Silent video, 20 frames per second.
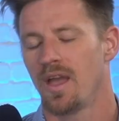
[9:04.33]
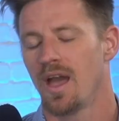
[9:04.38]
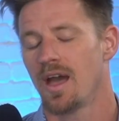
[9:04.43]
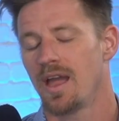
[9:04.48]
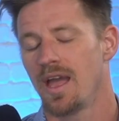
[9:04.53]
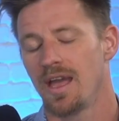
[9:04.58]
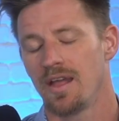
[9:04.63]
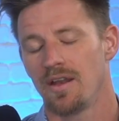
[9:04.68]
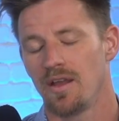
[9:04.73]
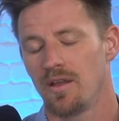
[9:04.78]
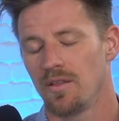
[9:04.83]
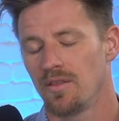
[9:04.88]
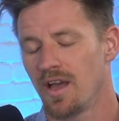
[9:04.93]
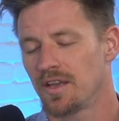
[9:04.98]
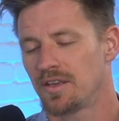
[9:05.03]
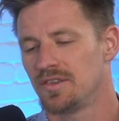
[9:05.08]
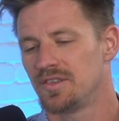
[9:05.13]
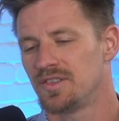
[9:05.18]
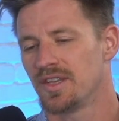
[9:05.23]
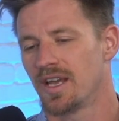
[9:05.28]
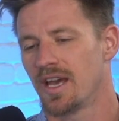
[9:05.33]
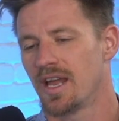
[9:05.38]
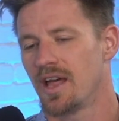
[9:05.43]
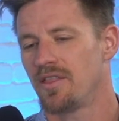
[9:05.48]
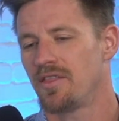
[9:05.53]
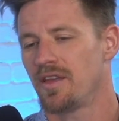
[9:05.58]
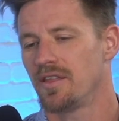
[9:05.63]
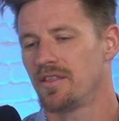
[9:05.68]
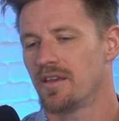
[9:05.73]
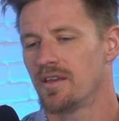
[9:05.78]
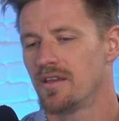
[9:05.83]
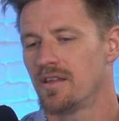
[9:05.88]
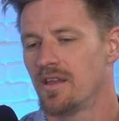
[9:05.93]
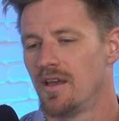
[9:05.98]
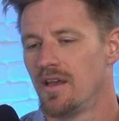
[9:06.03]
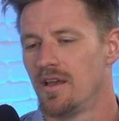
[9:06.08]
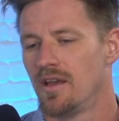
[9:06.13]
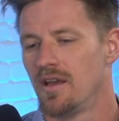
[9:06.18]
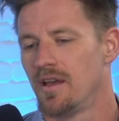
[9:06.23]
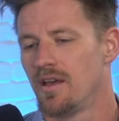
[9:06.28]
Yeah. And like you said, I think that
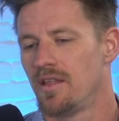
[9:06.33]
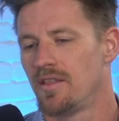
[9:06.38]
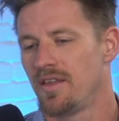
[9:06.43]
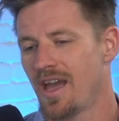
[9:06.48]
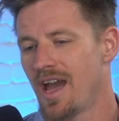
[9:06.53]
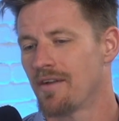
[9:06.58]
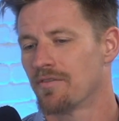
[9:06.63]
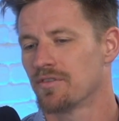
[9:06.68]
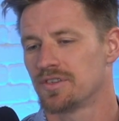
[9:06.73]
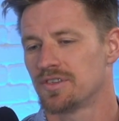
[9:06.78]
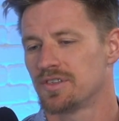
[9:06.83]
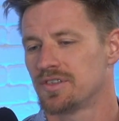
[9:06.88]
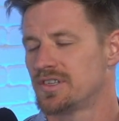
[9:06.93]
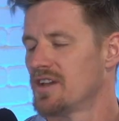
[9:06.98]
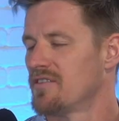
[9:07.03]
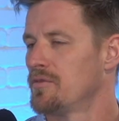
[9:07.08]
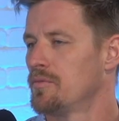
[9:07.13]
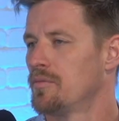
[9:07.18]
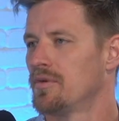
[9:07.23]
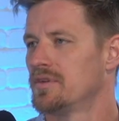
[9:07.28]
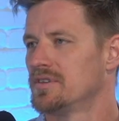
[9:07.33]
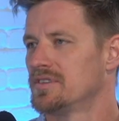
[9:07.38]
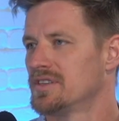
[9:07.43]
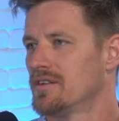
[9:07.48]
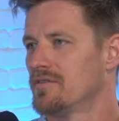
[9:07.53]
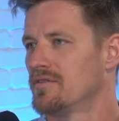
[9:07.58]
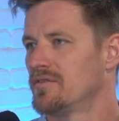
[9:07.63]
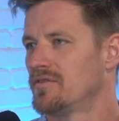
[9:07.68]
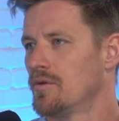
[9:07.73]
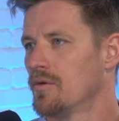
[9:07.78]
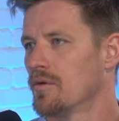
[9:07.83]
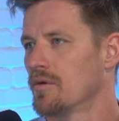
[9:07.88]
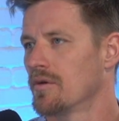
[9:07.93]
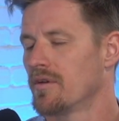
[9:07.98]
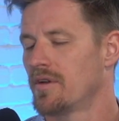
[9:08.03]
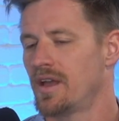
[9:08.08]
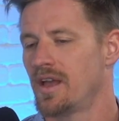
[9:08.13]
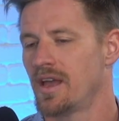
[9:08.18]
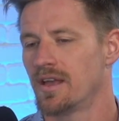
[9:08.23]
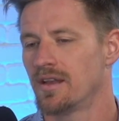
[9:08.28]
the average is
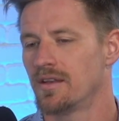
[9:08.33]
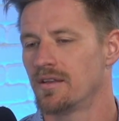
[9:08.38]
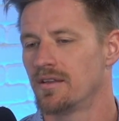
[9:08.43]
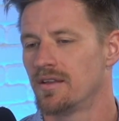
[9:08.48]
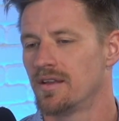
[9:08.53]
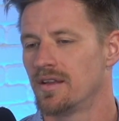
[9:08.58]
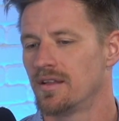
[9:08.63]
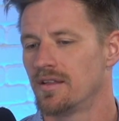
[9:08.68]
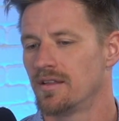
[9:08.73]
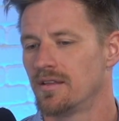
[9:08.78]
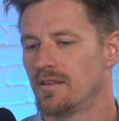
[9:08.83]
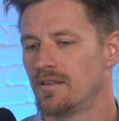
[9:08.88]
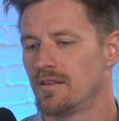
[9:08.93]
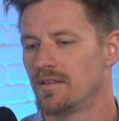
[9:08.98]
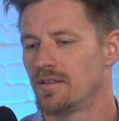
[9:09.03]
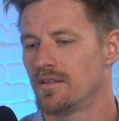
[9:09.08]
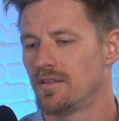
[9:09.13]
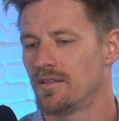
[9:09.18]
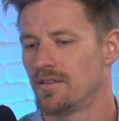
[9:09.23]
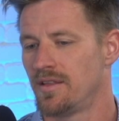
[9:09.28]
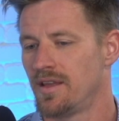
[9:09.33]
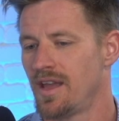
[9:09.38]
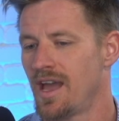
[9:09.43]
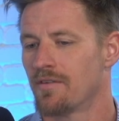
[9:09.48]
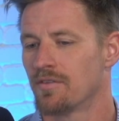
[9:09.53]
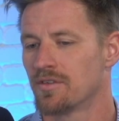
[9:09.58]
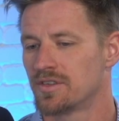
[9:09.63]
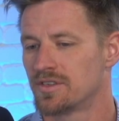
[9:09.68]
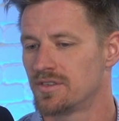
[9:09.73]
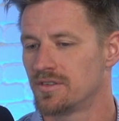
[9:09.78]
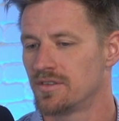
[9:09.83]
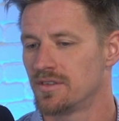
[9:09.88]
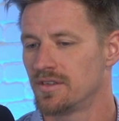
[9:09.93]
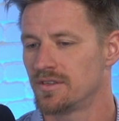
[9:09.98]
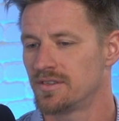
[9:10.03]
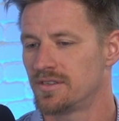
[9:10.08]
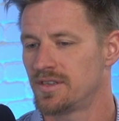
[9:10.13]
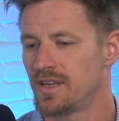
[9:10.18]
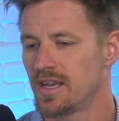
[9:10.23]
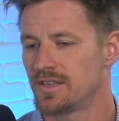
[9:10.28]
7.74, and the average
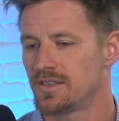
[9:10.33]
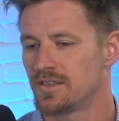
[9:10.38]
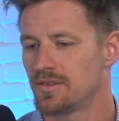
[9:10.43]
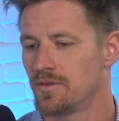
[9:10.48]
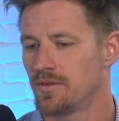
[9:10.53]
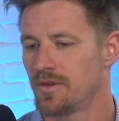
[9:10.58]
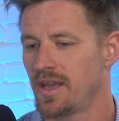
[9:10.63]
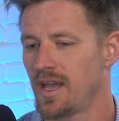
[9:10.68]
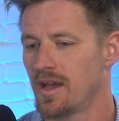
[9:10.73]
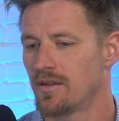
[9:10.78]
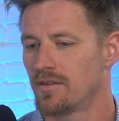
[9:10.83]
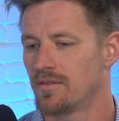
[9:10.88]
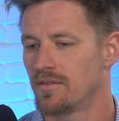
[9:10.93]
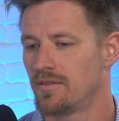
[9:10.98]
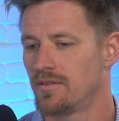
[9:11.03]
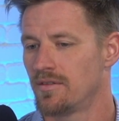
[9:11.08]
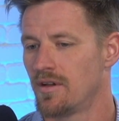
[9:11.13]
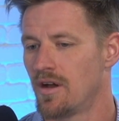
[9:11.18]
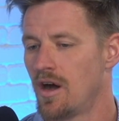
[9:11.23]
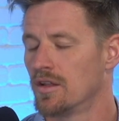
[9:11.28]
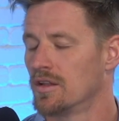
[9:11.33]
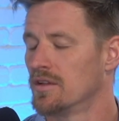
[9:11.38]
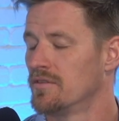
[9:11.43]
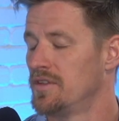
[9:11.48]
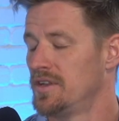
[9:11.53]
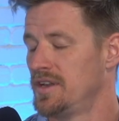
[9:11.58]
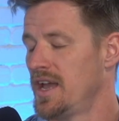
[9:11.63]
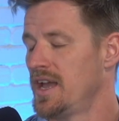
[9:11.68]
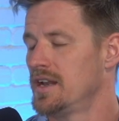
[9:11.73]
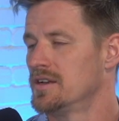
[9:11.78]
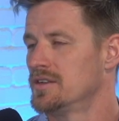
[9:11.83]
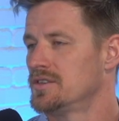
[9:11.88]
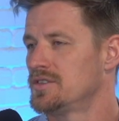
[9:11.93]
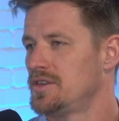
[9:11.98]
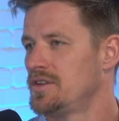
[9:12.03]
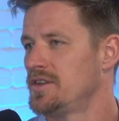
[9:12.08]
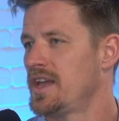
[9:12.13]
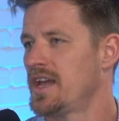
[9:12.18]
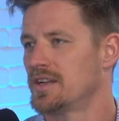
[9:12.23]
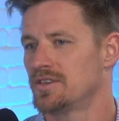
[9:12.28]
takes into account all of the data.
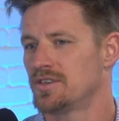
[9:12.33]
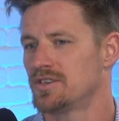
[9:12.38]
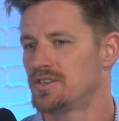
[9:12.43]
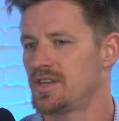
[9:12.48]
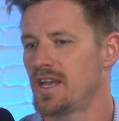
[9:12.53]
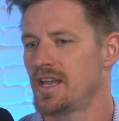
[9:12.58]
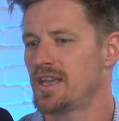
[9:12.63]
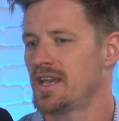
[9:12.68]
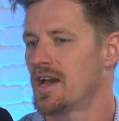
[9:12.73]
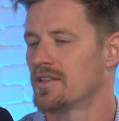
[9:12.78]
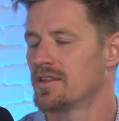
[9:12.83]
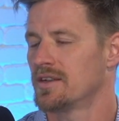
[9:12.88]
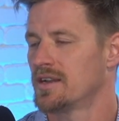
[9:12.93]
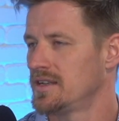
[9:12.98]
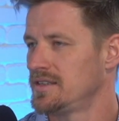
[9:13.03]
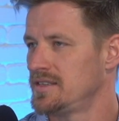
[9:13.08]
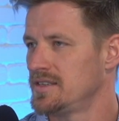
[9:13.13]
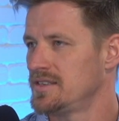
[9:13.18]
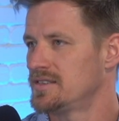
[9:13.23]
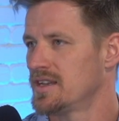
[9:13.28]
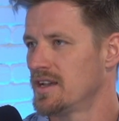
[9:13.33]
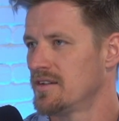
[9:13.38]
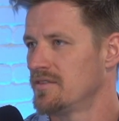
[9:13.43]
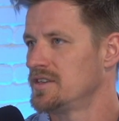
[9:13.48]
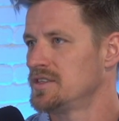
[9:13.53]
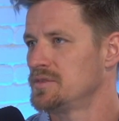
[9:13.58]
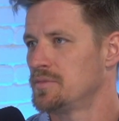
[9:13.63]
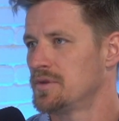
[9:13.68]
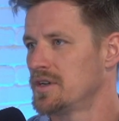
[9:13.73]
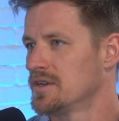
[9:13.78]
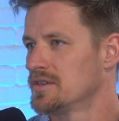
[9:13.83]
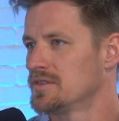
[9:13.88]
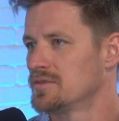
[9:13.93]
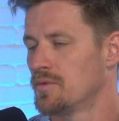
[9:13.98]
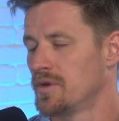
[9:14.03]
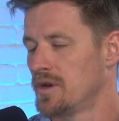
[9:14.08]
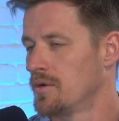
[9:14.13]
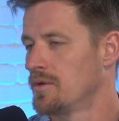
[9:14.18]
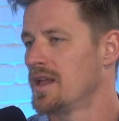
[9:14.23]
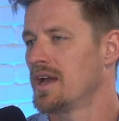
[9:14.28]
So you can't just take out the 1970s because
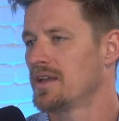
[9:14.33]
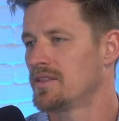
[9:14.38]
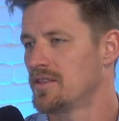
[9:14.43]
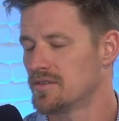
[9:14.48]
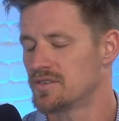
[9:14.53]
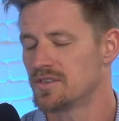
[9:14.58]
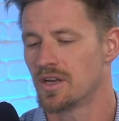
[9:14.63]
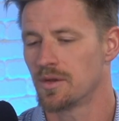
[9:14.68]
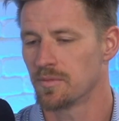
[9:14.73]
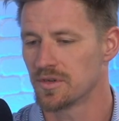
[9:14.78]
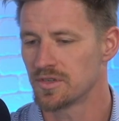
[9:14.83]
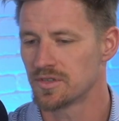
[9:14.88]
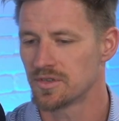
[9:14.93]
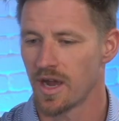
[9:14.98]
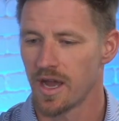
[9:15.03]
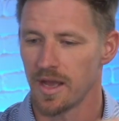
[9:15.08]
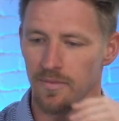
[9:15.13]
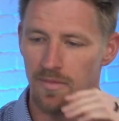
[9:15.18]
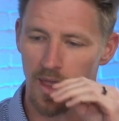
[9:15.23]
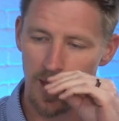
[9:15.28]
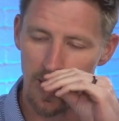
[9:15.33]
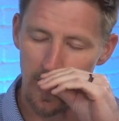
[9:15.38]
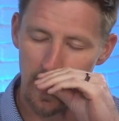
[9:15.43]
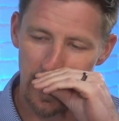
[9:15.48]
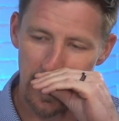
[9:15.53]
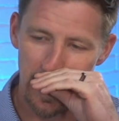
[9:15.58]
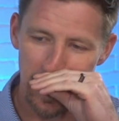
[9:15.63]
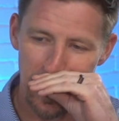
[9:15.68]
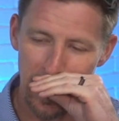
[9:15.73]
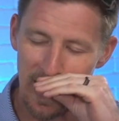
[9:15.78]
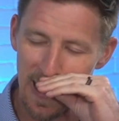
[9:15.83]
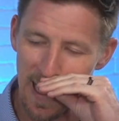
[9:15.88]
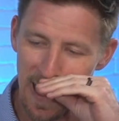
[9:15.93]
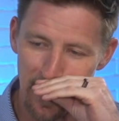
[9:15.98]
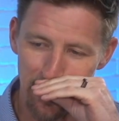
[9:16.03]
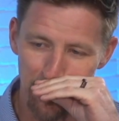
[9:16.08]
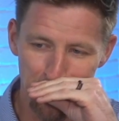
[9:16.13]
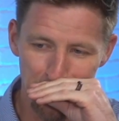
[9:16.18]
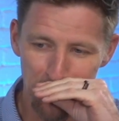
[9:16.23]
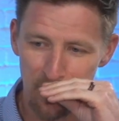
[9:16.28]
we don't like those numbers, right?
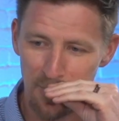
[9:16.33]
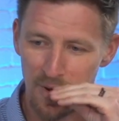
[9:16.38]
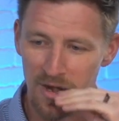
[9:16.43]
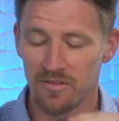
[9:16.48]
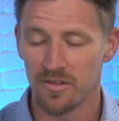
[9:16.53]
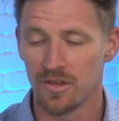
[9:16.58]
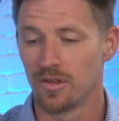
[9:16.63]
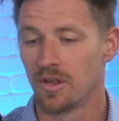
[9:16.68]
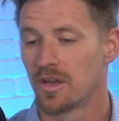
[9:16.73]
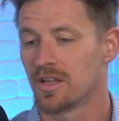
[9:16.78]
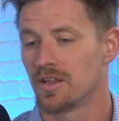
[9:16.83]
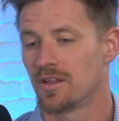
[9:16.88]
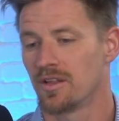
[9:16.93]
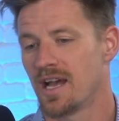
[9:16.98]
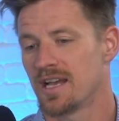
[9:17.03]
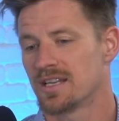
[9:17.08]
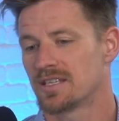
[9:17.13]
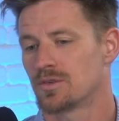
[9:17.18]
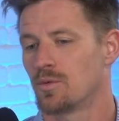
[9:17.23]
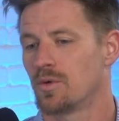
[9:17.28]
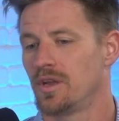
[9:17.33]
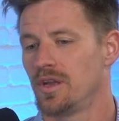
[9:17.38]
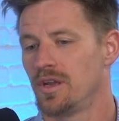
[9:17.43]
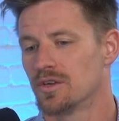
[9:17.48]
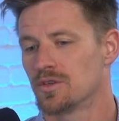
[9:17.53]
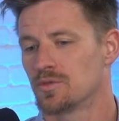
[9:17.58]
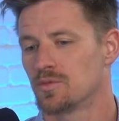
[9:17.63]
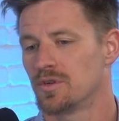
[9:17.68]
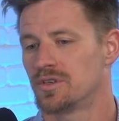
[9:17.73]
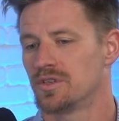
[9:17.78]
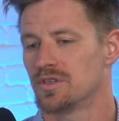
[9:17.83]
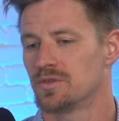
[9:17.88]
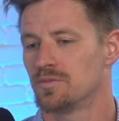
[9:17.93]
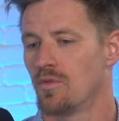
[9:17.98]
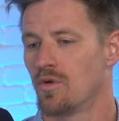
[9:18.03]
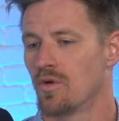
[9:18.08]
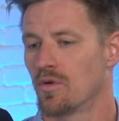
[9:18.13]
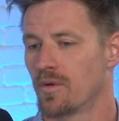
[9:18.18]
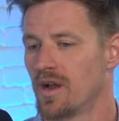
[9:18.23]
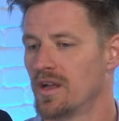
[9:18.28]
But if you look at the last 20 years, which is
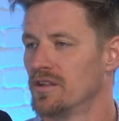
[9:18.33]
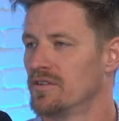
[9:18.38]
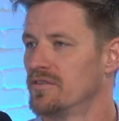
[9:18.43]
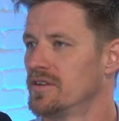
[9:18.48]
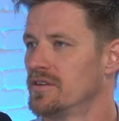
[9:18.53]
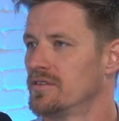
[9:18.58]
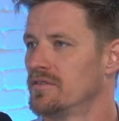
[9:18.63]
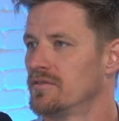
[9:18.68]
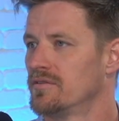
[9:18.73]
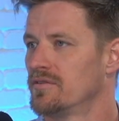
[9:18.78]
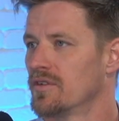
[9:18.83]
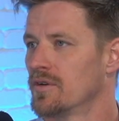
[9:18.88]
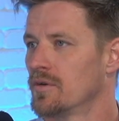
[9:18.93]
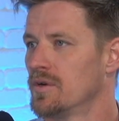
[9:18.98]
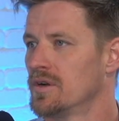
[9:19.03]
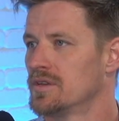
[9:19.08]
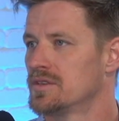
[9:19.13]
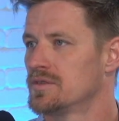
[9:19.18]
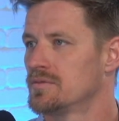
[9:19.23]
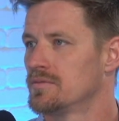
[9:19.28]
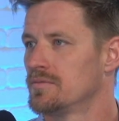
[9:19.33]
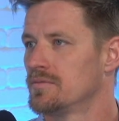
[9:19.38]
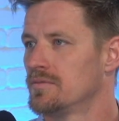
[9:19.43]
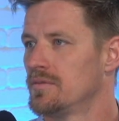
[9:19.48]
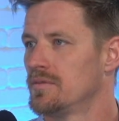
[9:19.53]
more relevant for what's